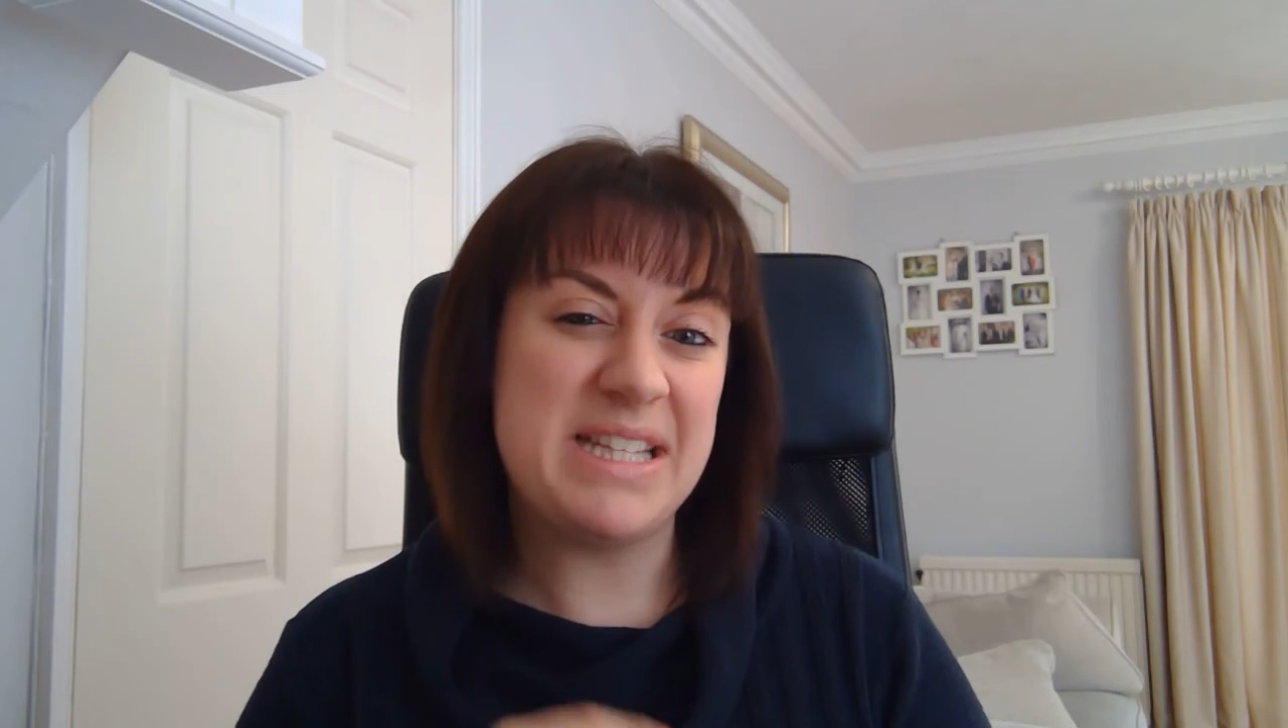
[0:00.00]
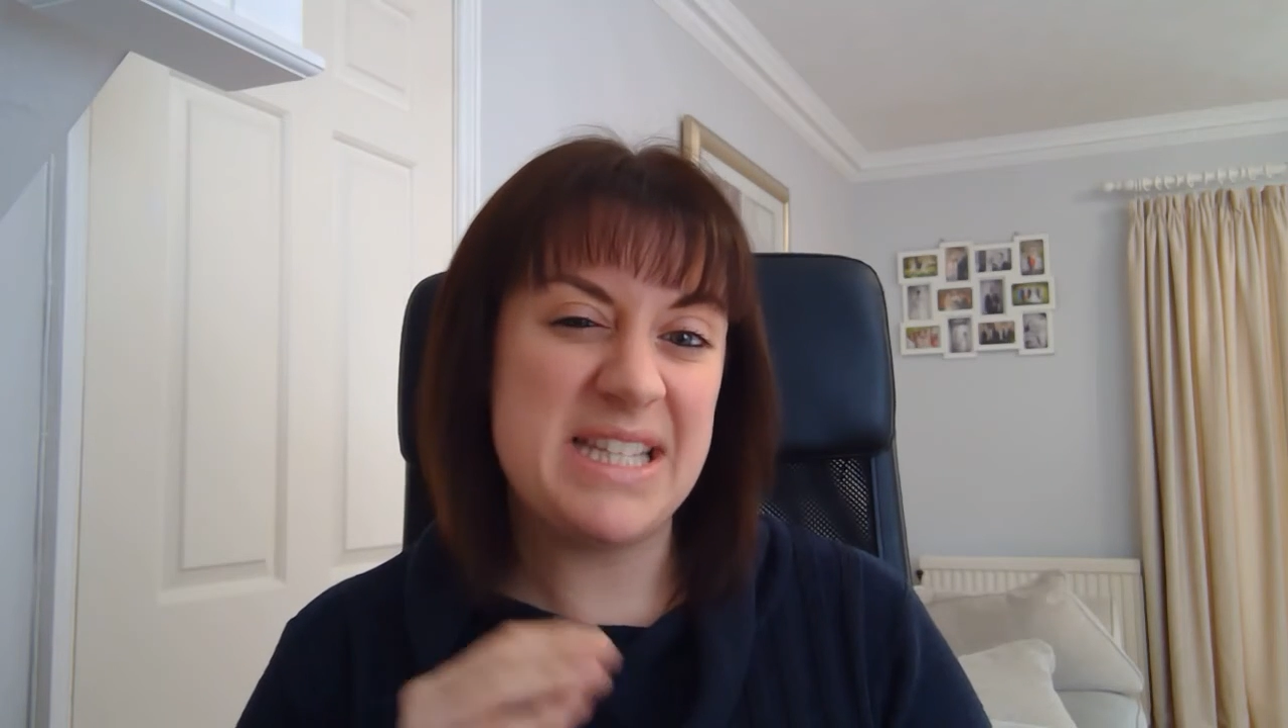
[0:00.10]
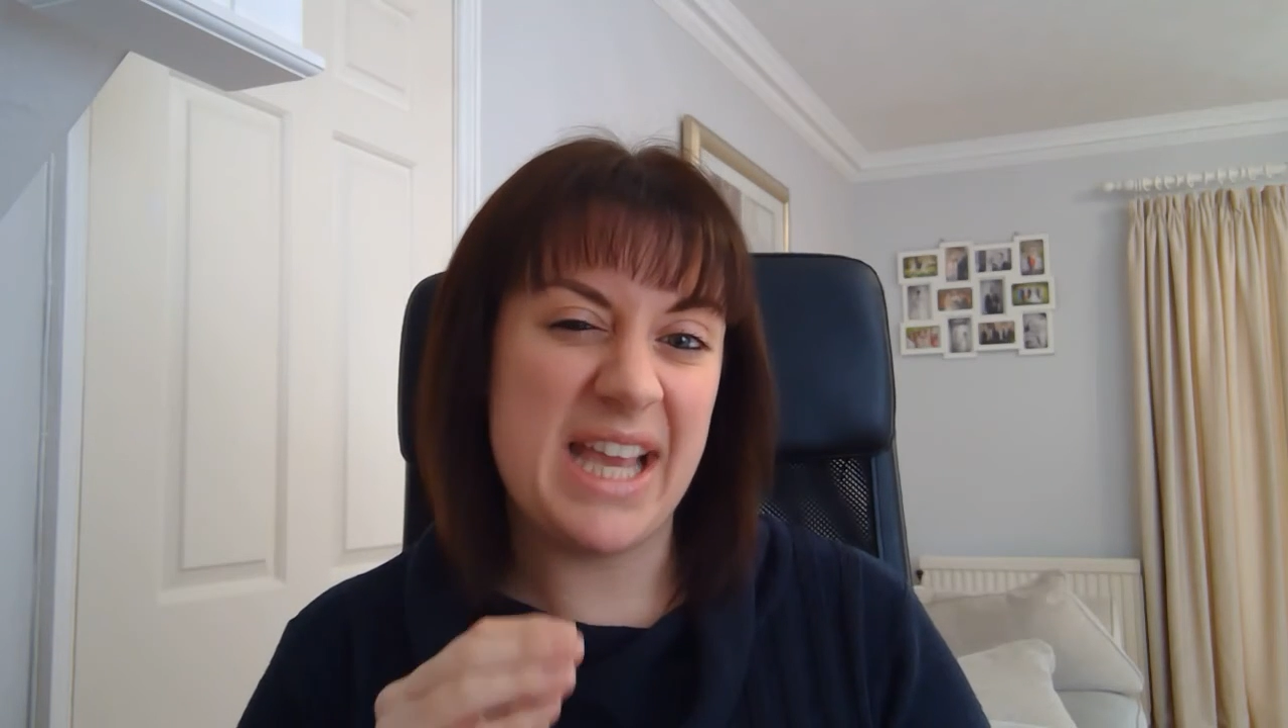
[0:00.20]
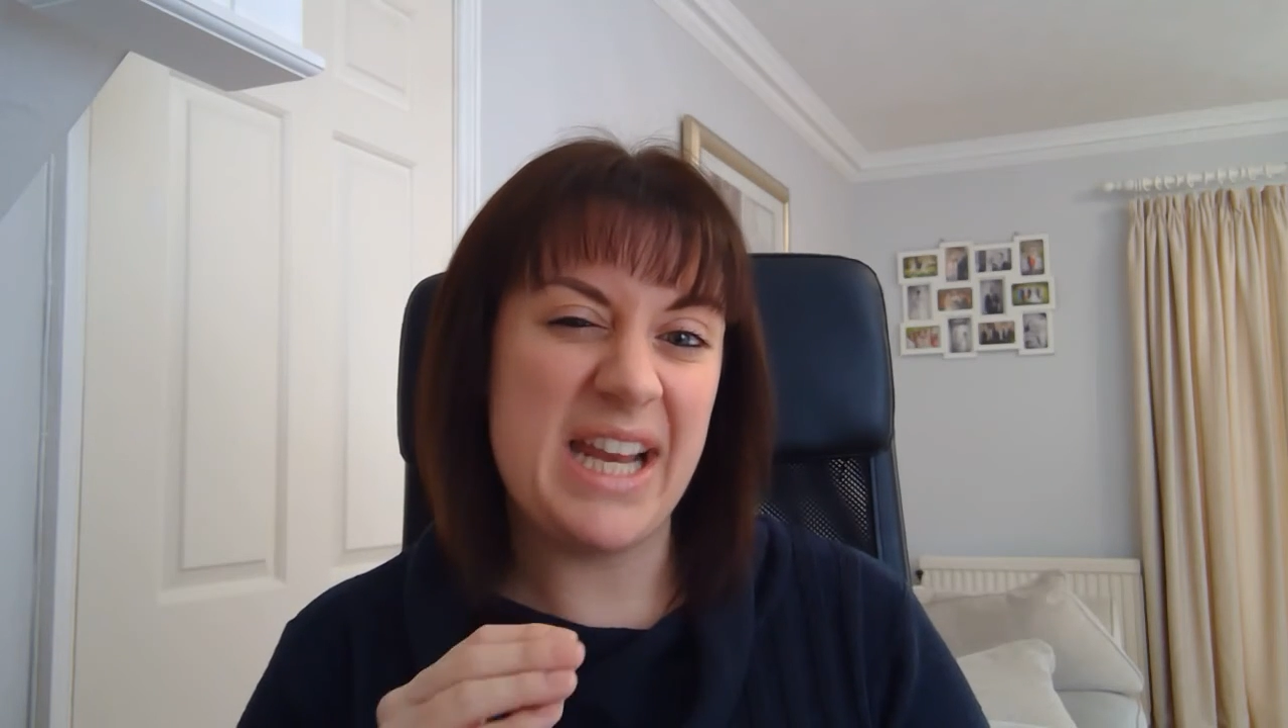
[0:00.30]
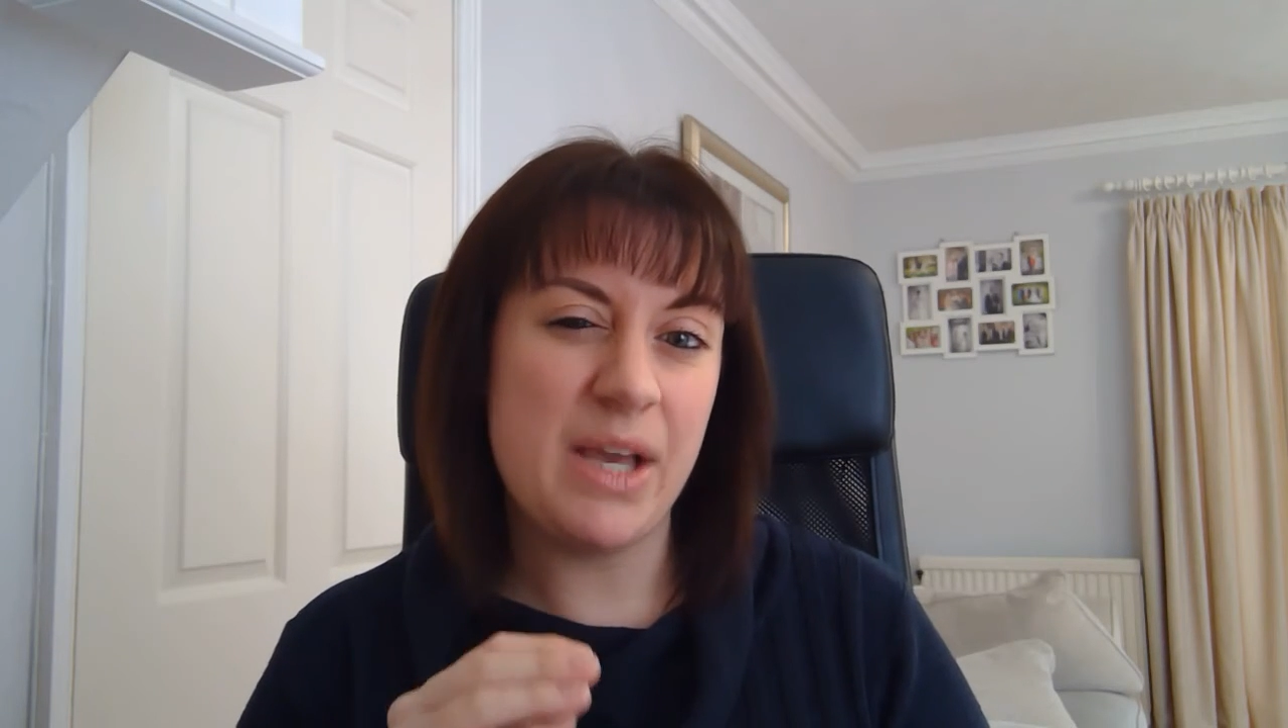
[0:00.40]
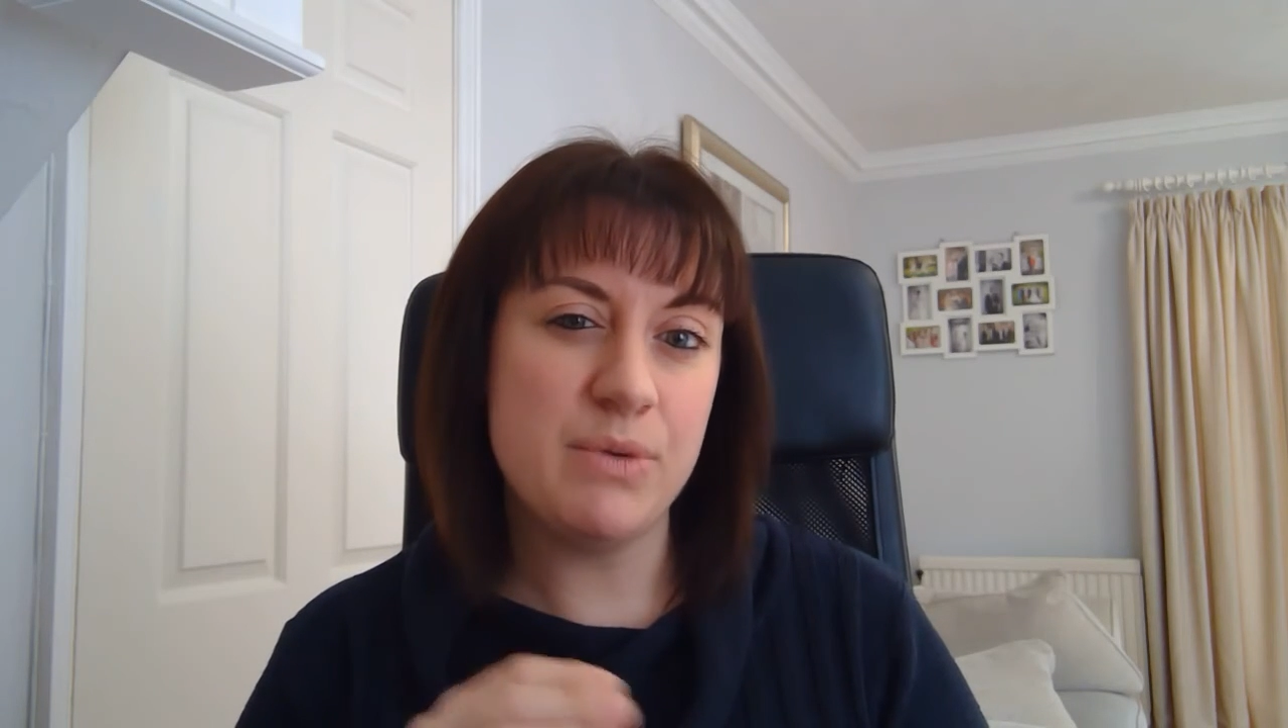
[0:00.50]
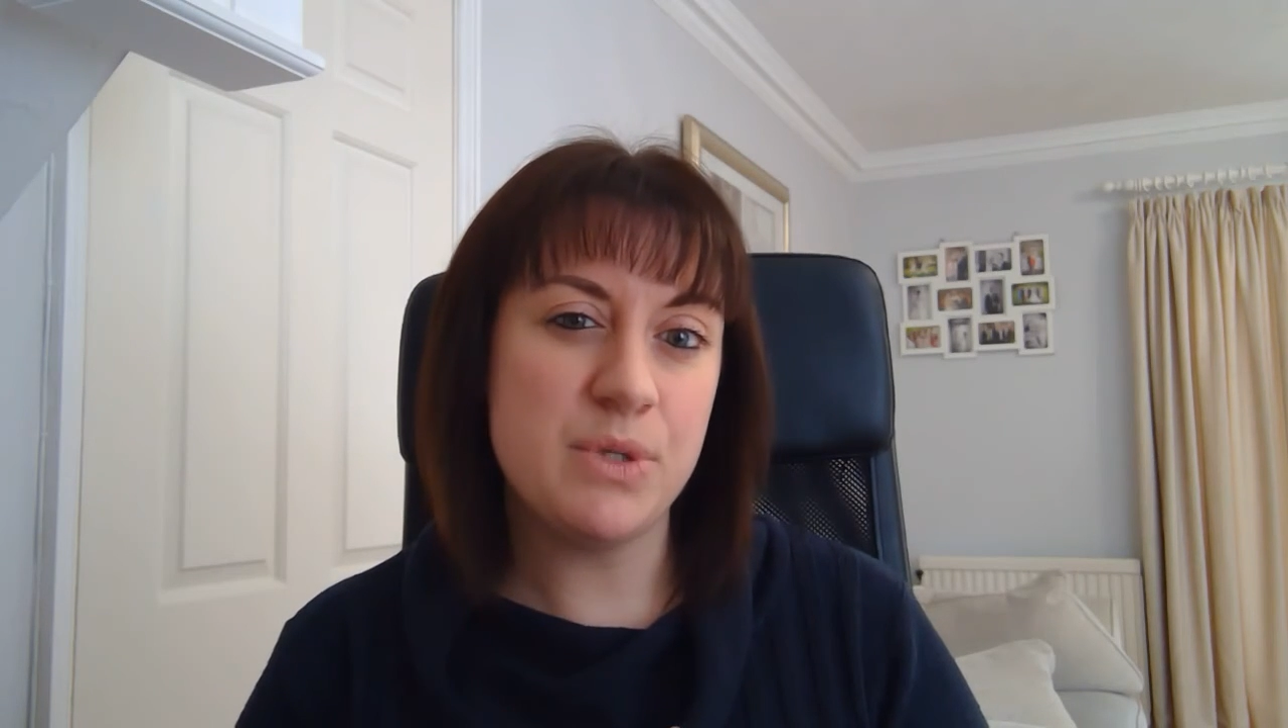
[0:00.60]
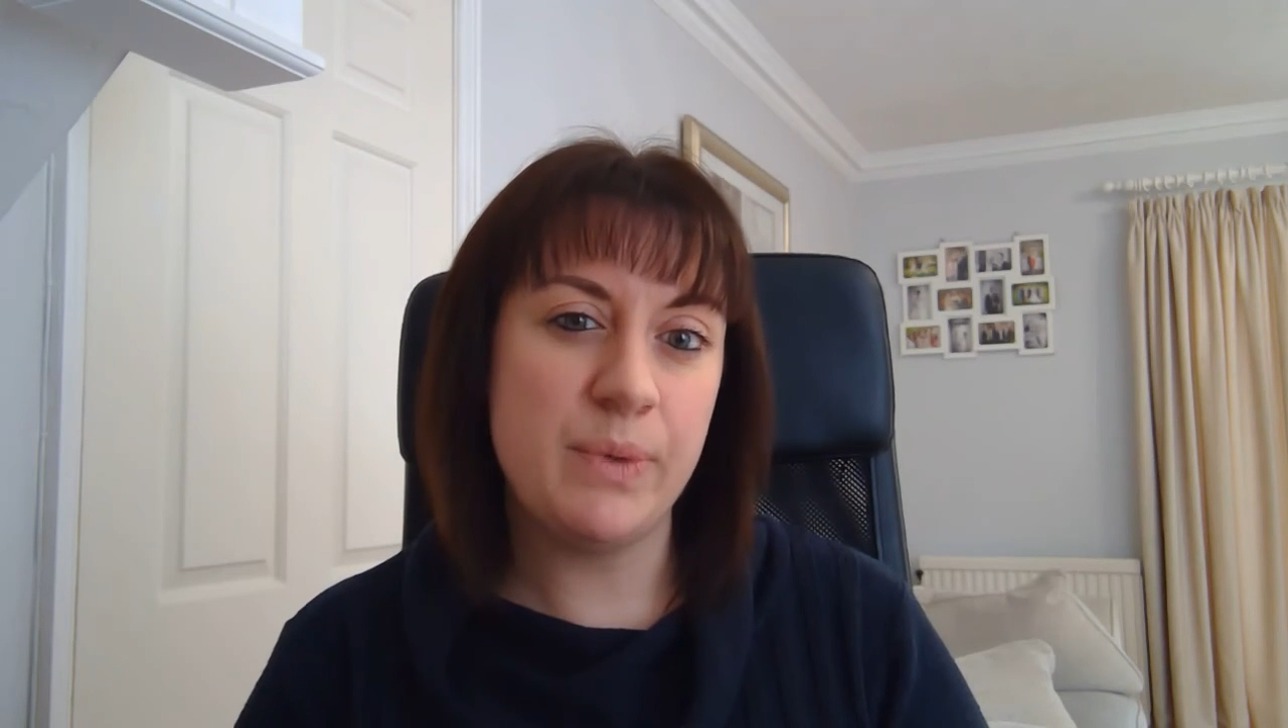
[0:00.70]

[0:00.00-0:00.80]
10 hours a